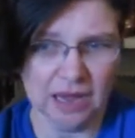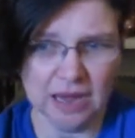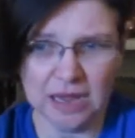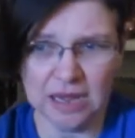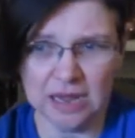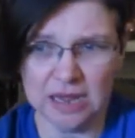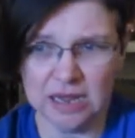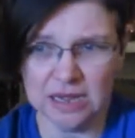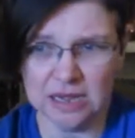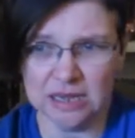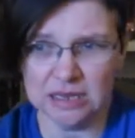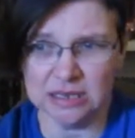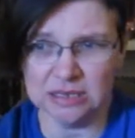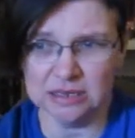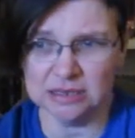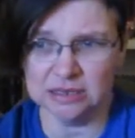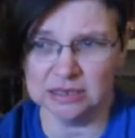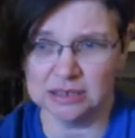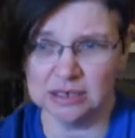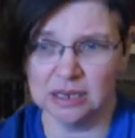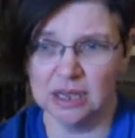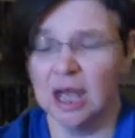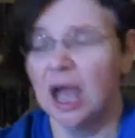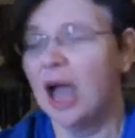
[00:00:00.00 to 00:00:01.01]

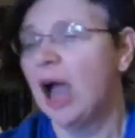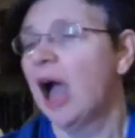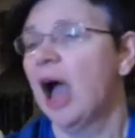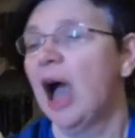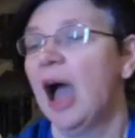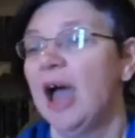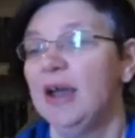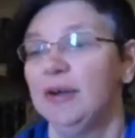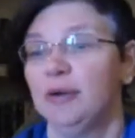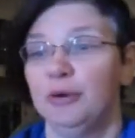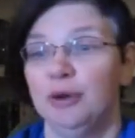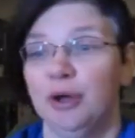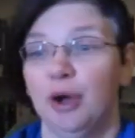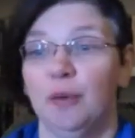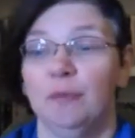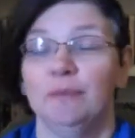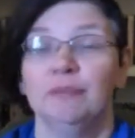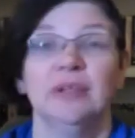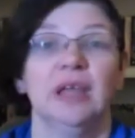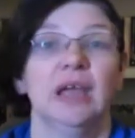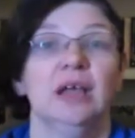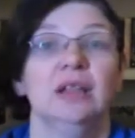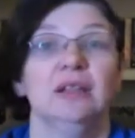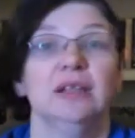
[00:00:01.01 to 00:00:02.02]
And I don't know.
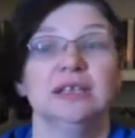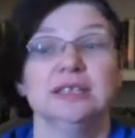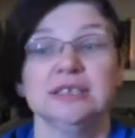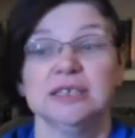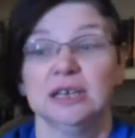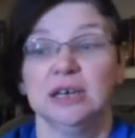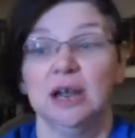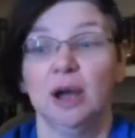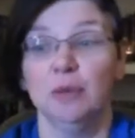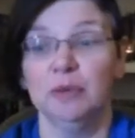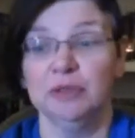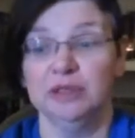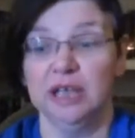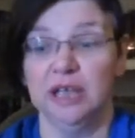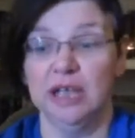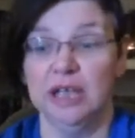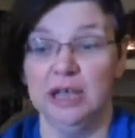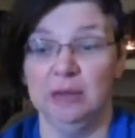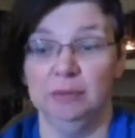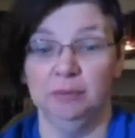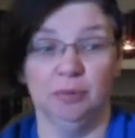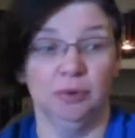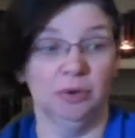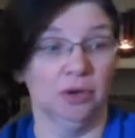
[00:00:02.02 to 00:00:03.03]
Let's get on with the
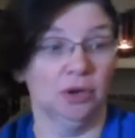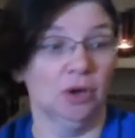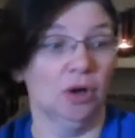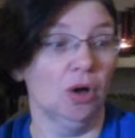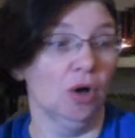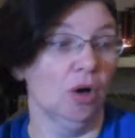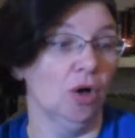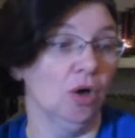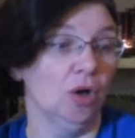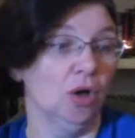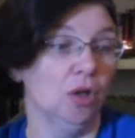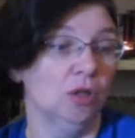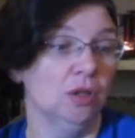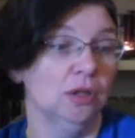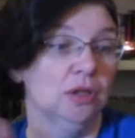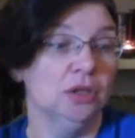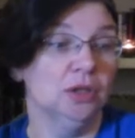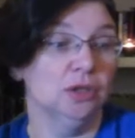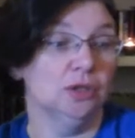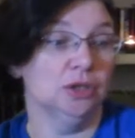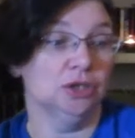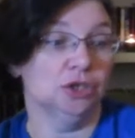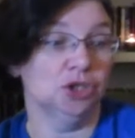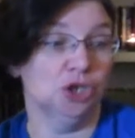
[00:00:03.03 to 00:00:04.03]
8-book haul,
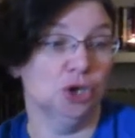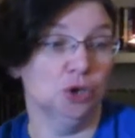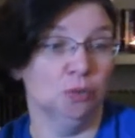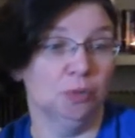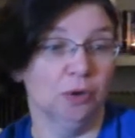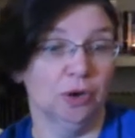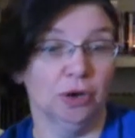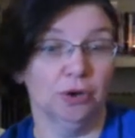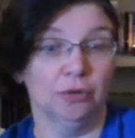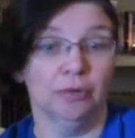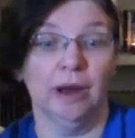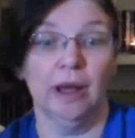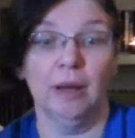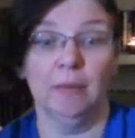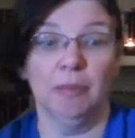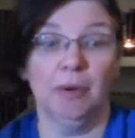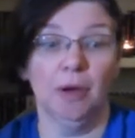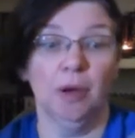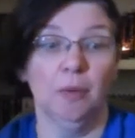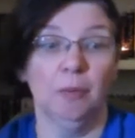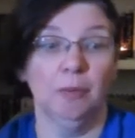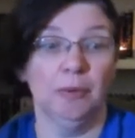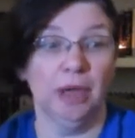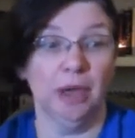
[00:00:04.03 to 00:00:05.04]
the 2-book wrap
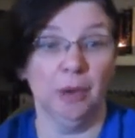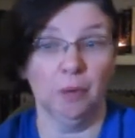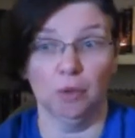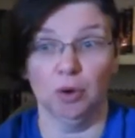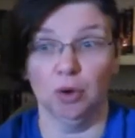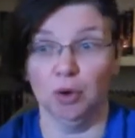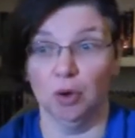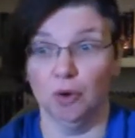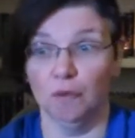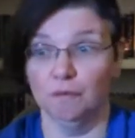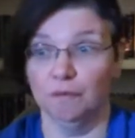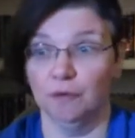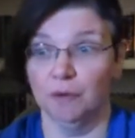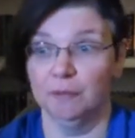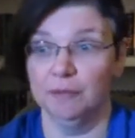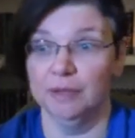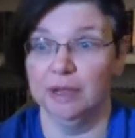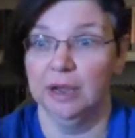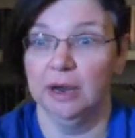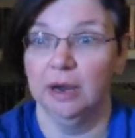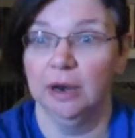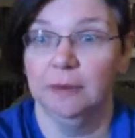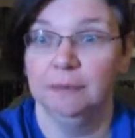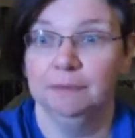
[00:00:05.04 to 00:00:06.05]
up, and we'll go from
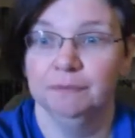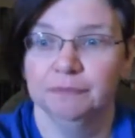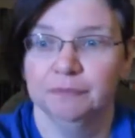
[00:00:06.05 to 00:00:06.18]
there.